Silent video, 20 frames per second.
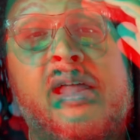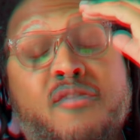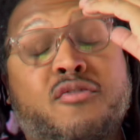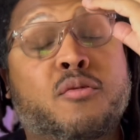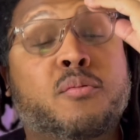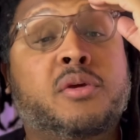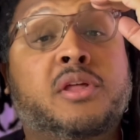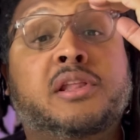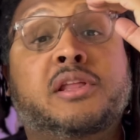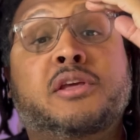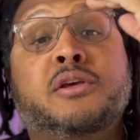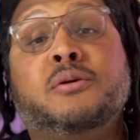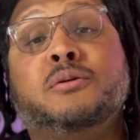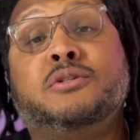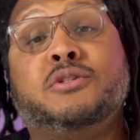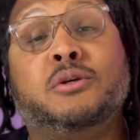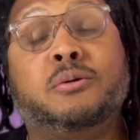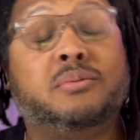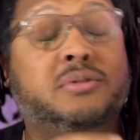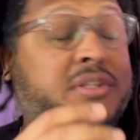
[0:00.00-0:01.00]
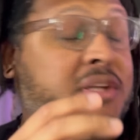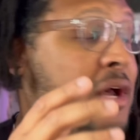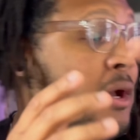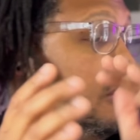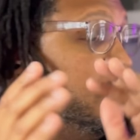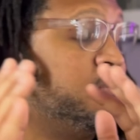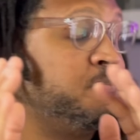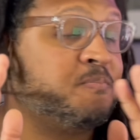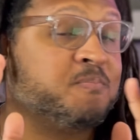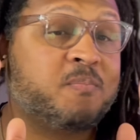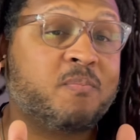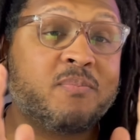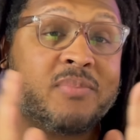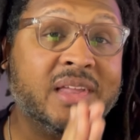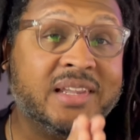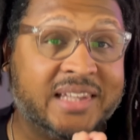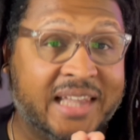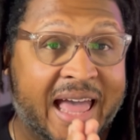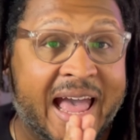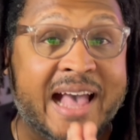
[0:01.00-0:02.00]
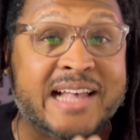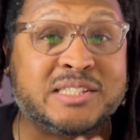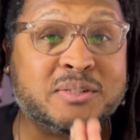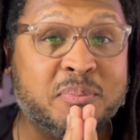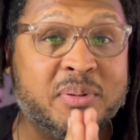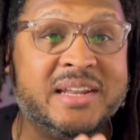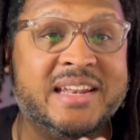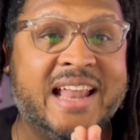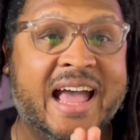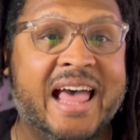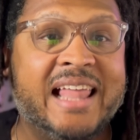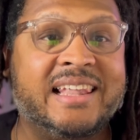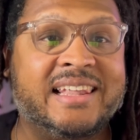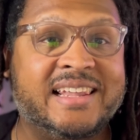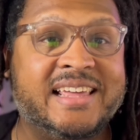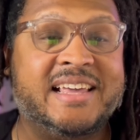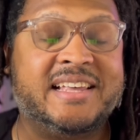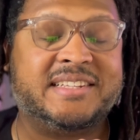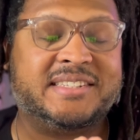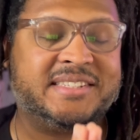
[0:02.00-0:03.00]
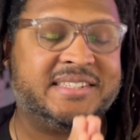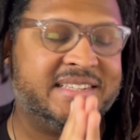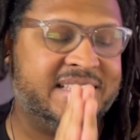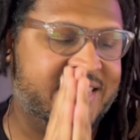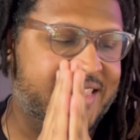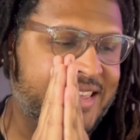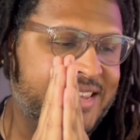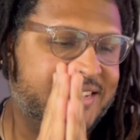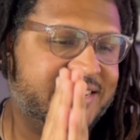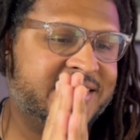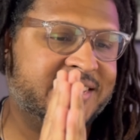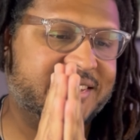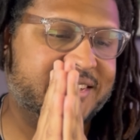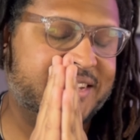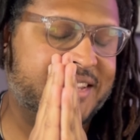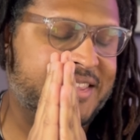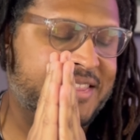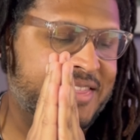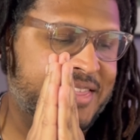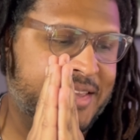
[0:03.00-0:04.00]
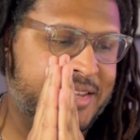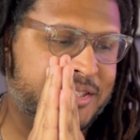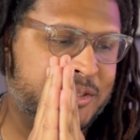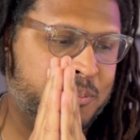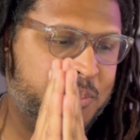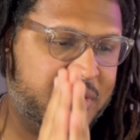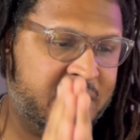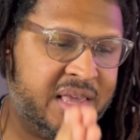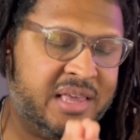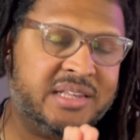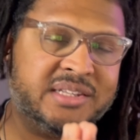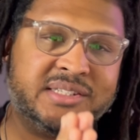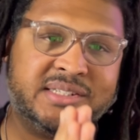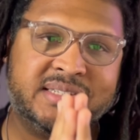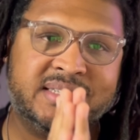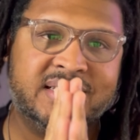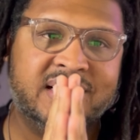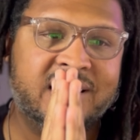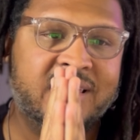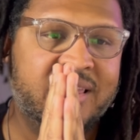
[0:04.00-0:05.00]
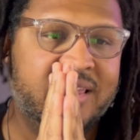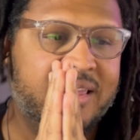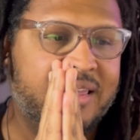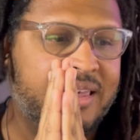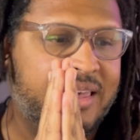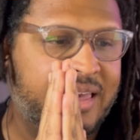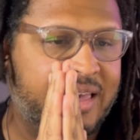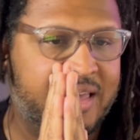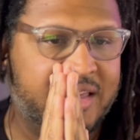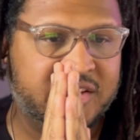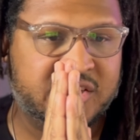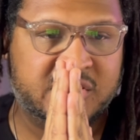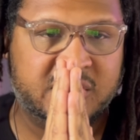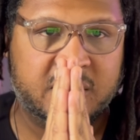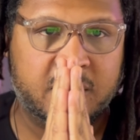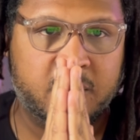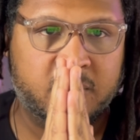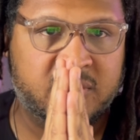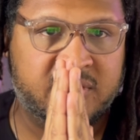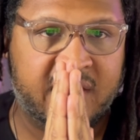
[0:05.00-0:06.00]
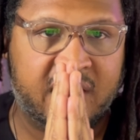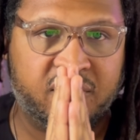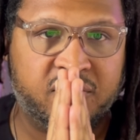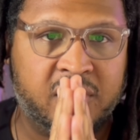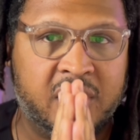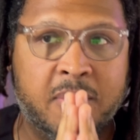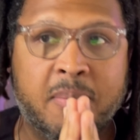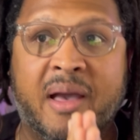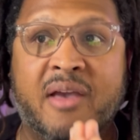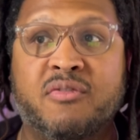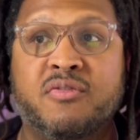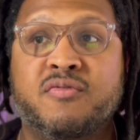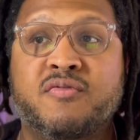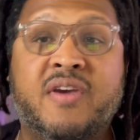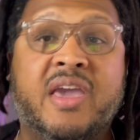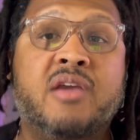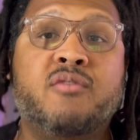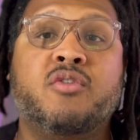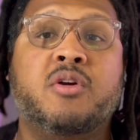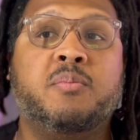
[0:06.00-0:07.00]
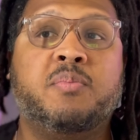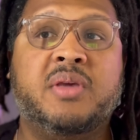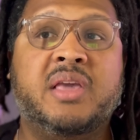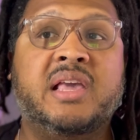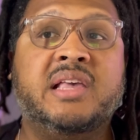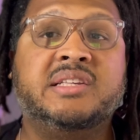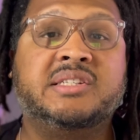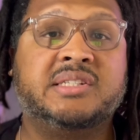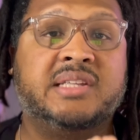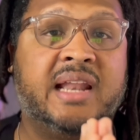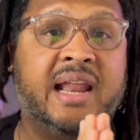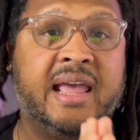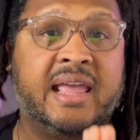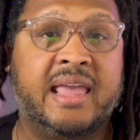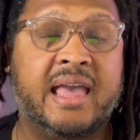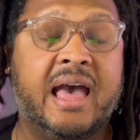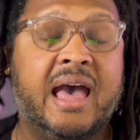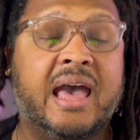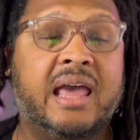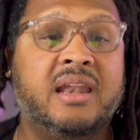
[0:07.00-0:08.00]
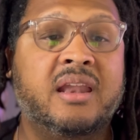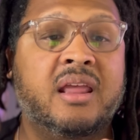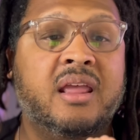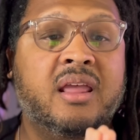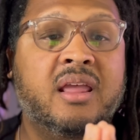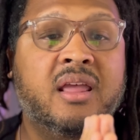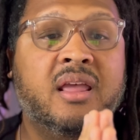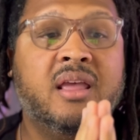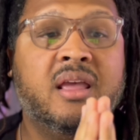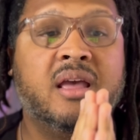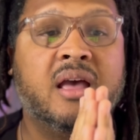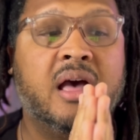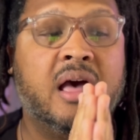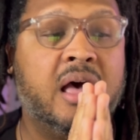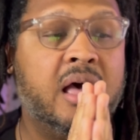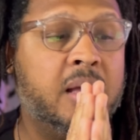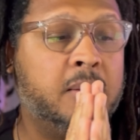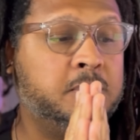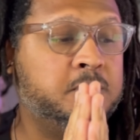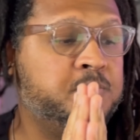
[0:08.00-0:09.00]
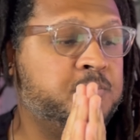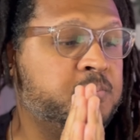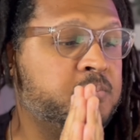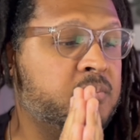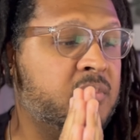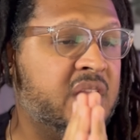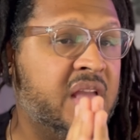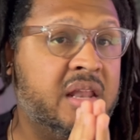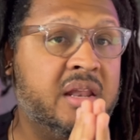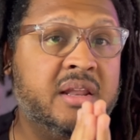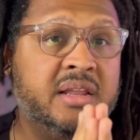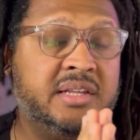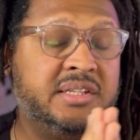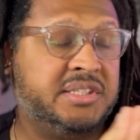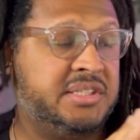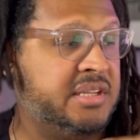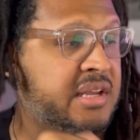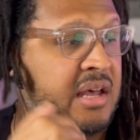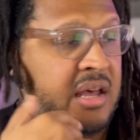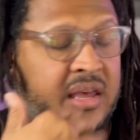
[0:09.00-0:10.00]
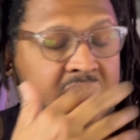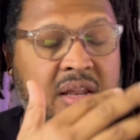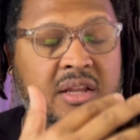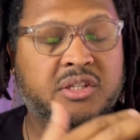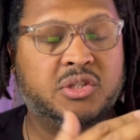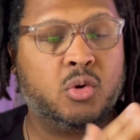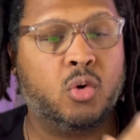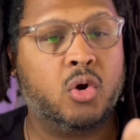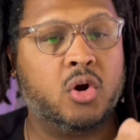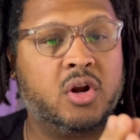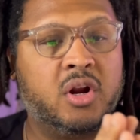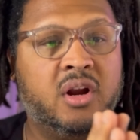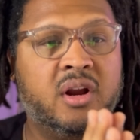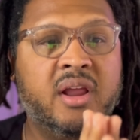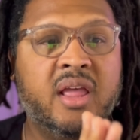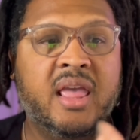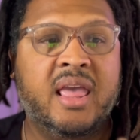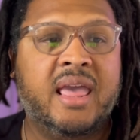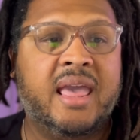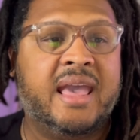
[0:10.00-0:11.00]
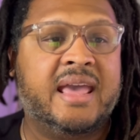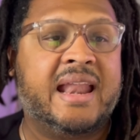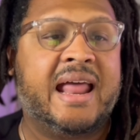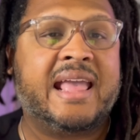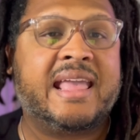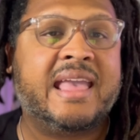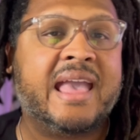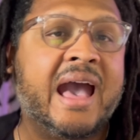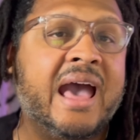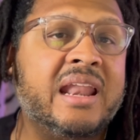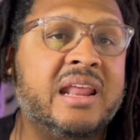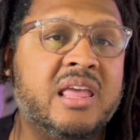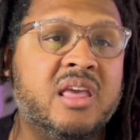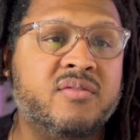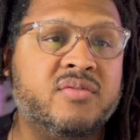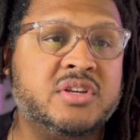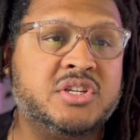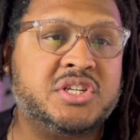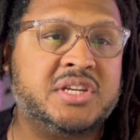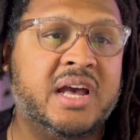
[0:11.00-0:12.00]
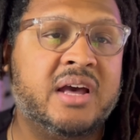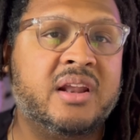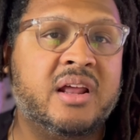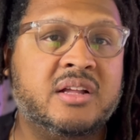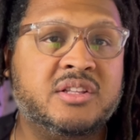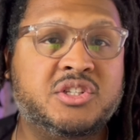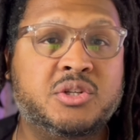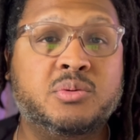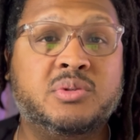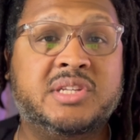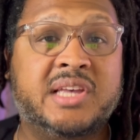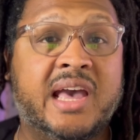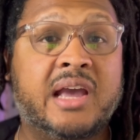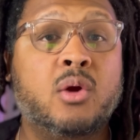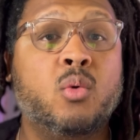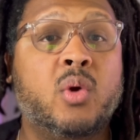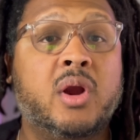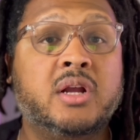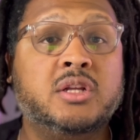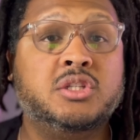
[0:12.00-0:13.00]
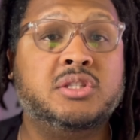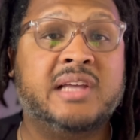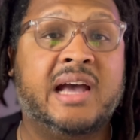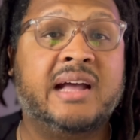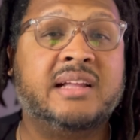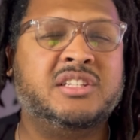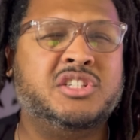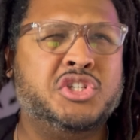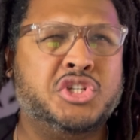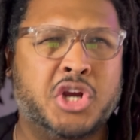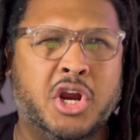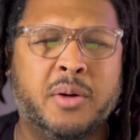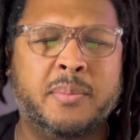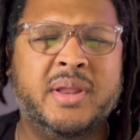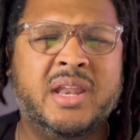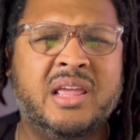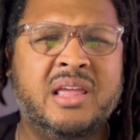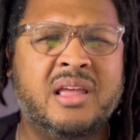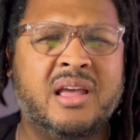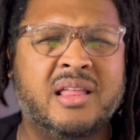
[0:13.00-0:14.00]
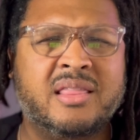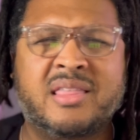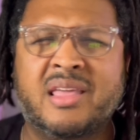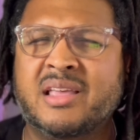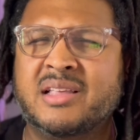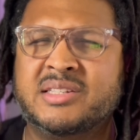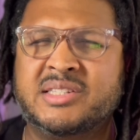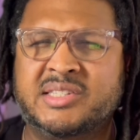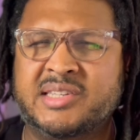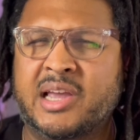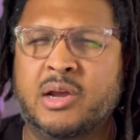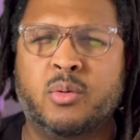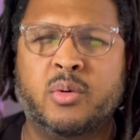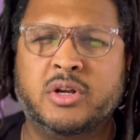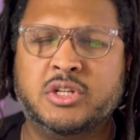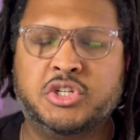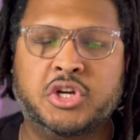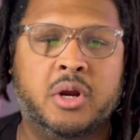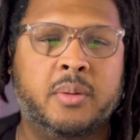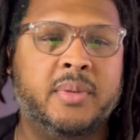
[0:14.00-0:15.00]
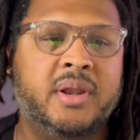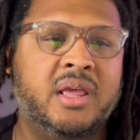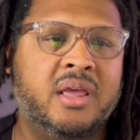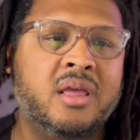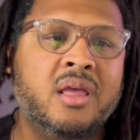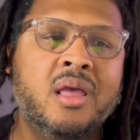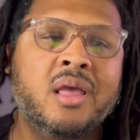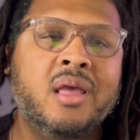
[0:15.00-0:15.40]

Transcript: La Familia YouTube. So last but not least, this this piece is definitely my favorite piece that I got um, in this uh, in this order. And I gotta give a shout out to Techwear.Germany. I think it's Techwear Germany.